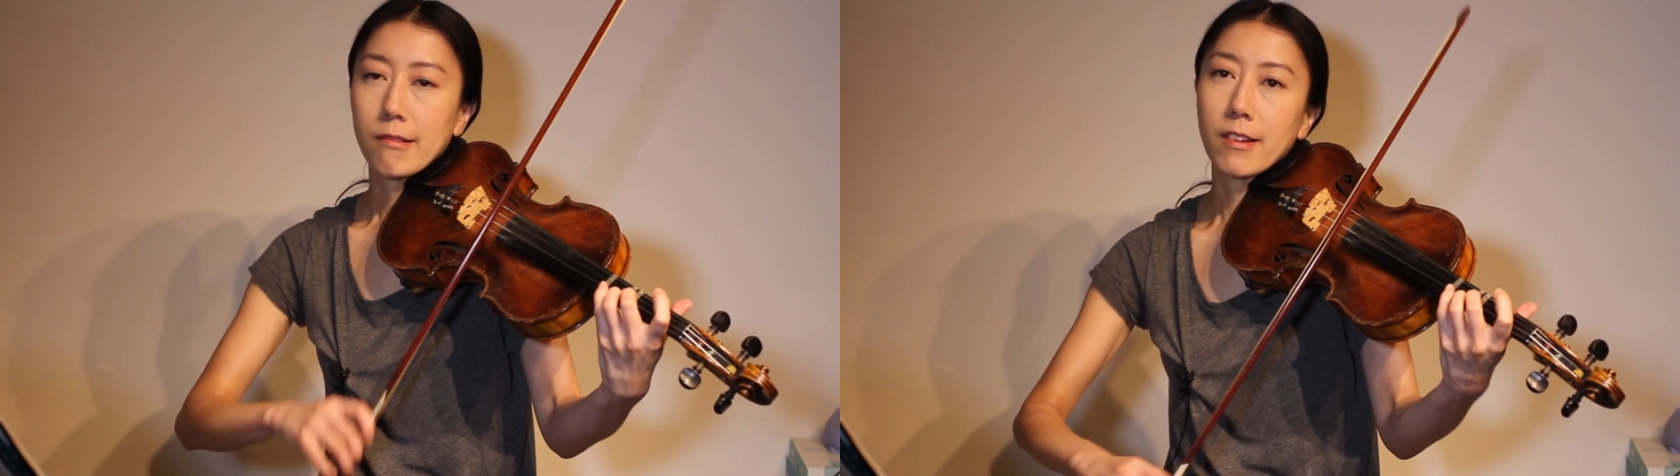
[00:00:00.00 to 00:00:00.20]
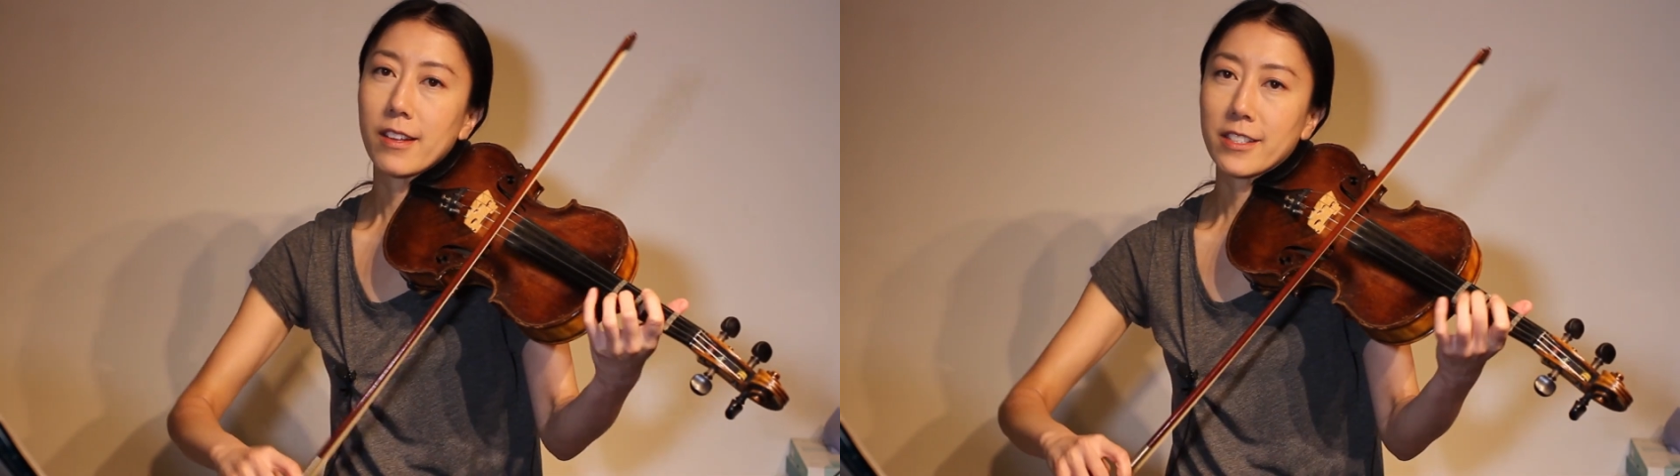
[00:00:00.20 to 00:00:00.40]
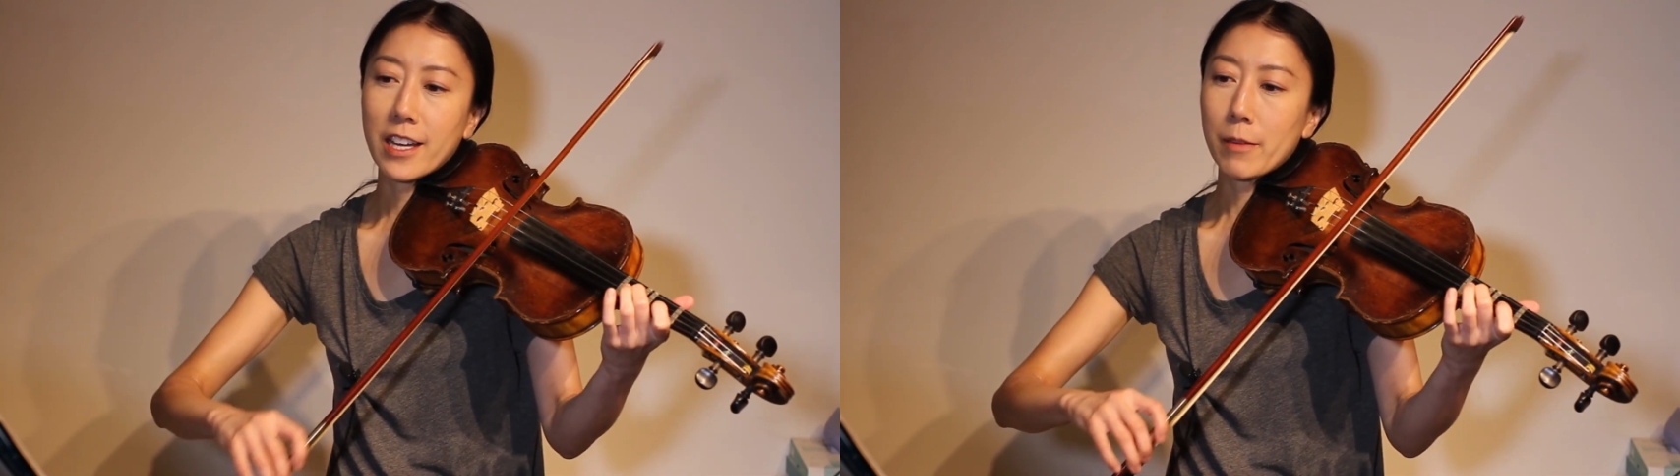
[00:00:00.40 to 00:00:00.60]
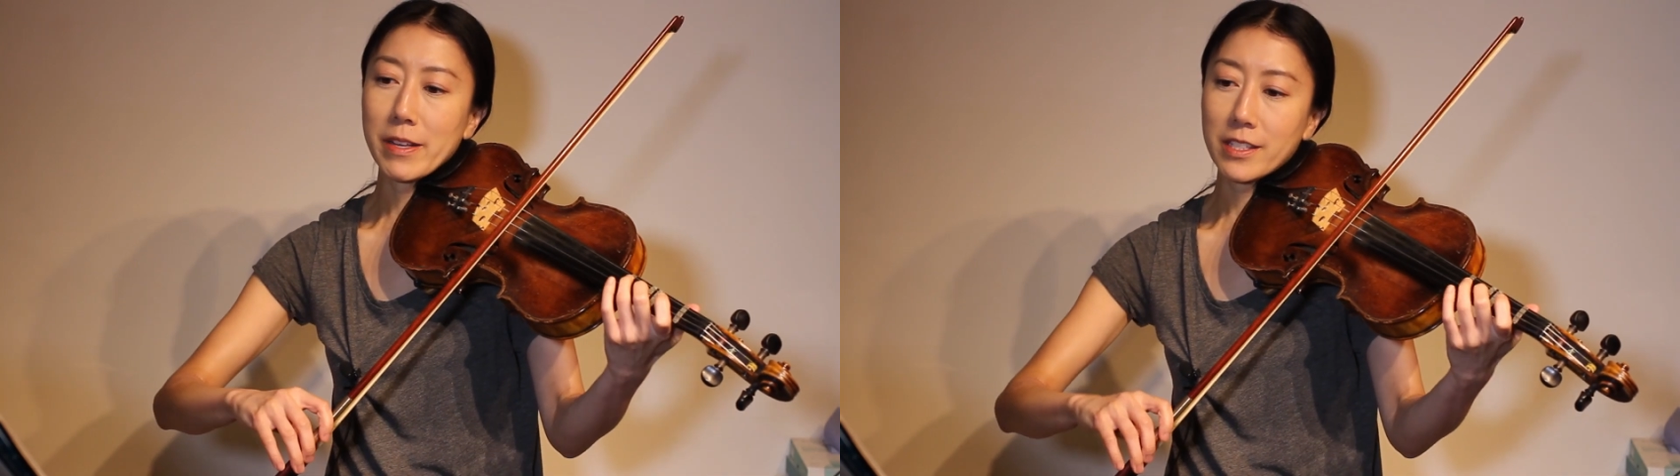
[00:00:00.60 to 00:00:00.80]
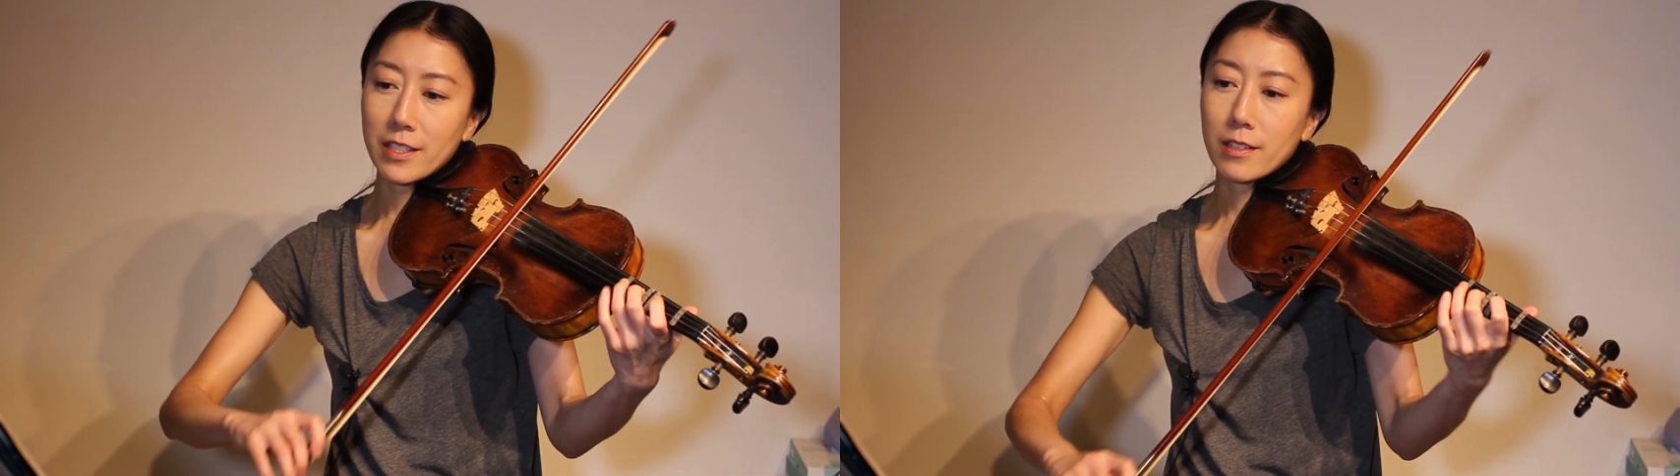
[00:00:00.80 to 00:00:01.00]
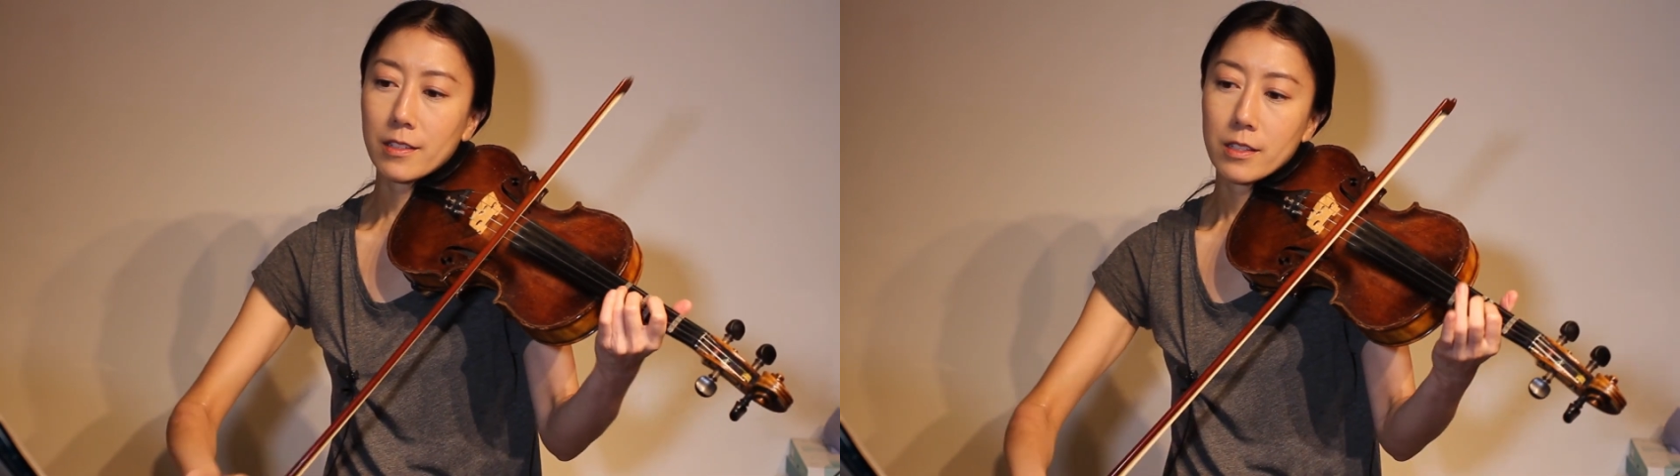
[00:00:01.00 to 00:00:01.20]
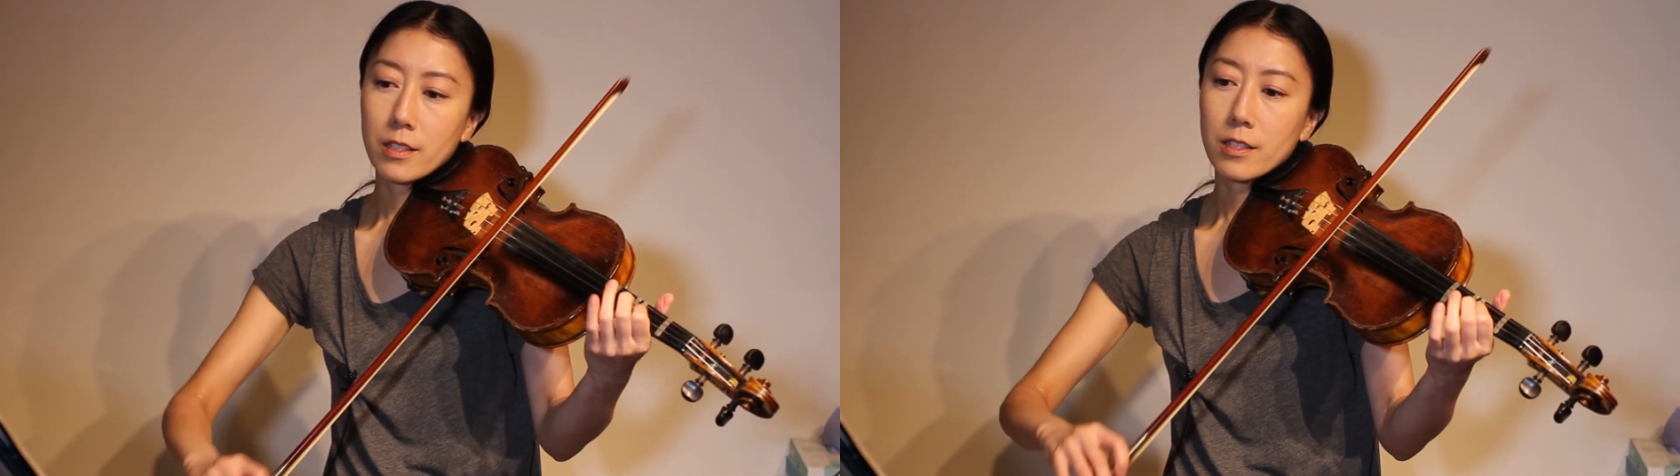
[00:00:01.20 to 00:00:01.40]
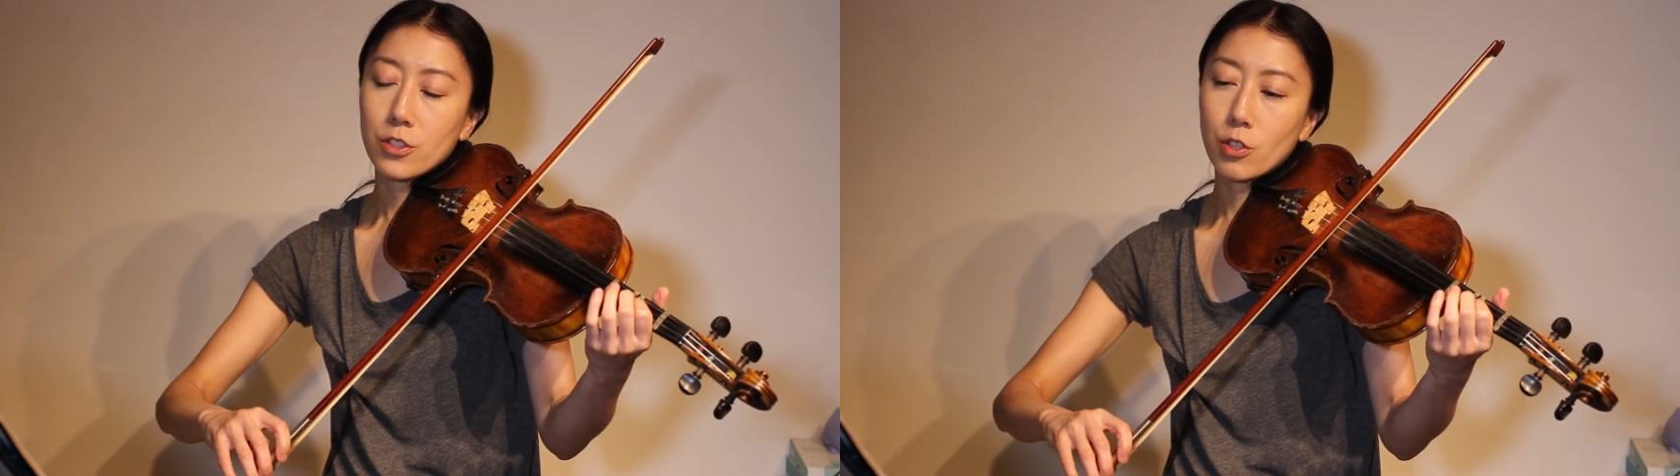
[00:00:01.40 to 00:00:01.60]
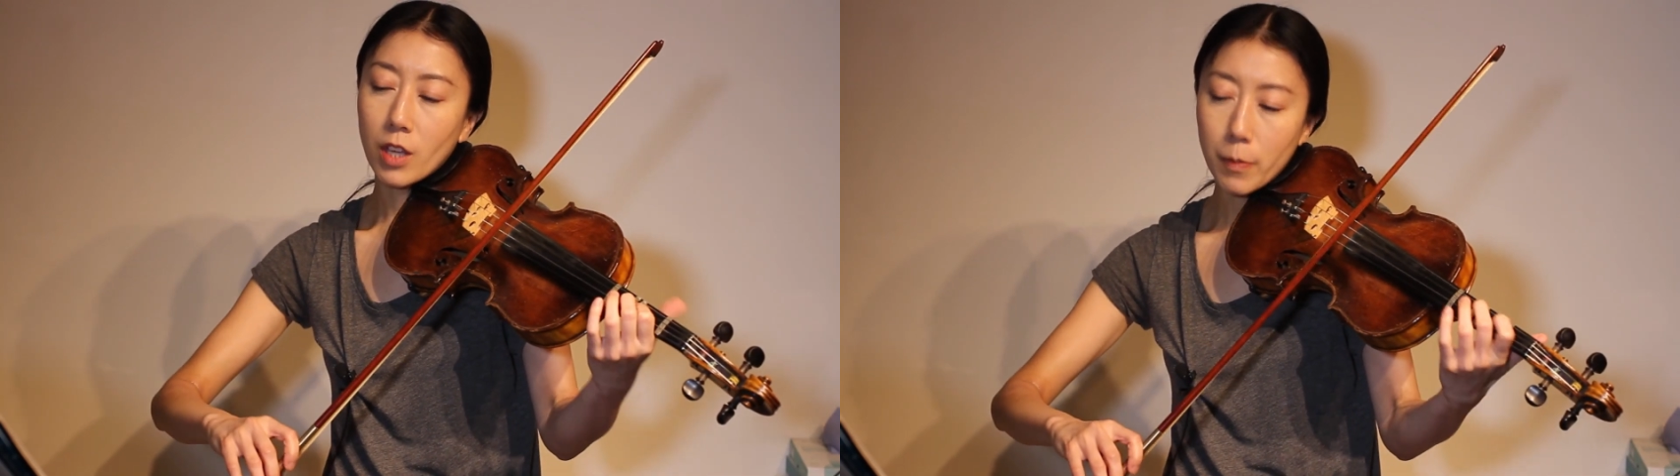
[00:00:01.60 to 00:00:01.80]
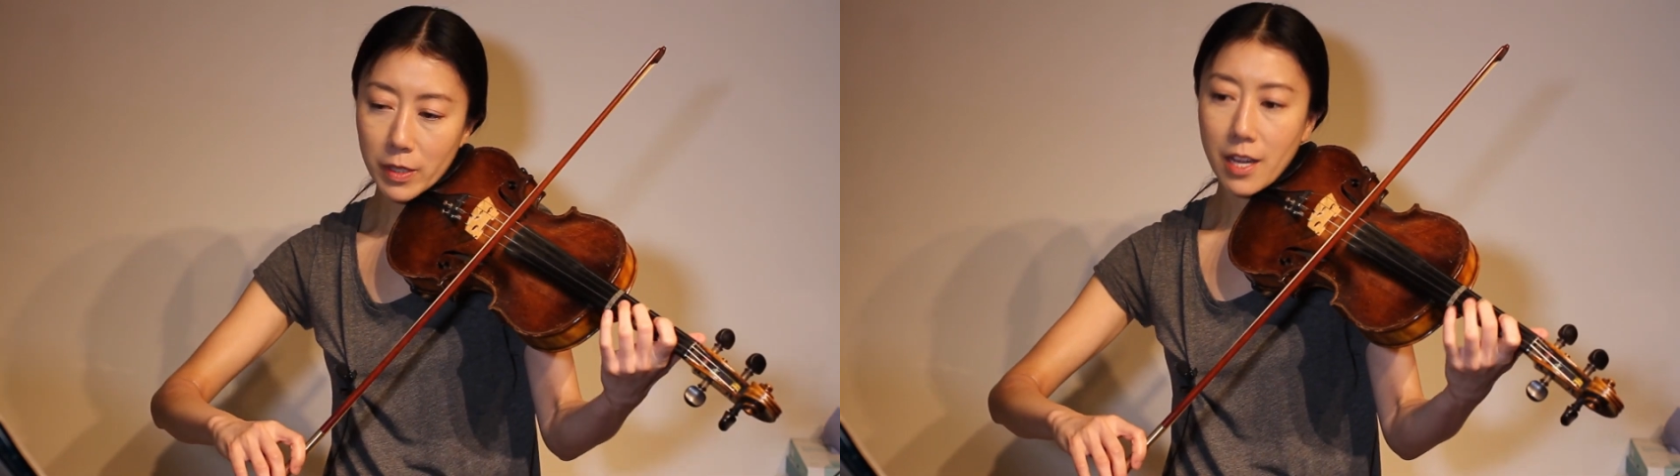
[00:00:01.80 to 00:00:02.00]
that's kind of messy. So
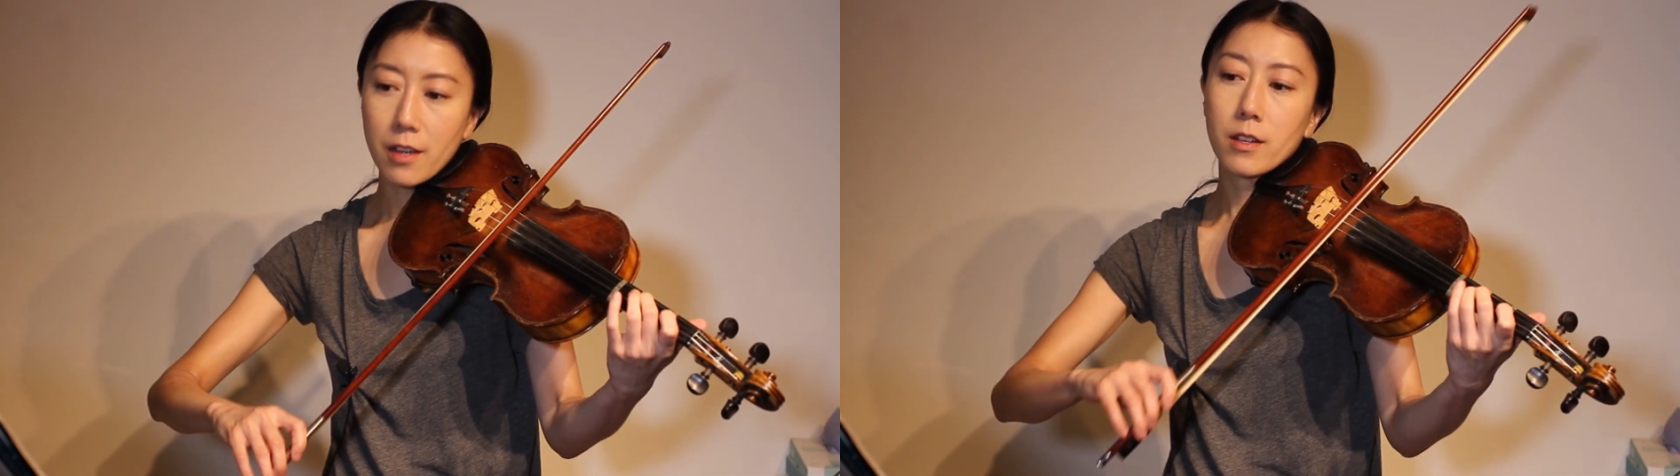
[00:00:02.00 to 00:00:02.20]
keep it down.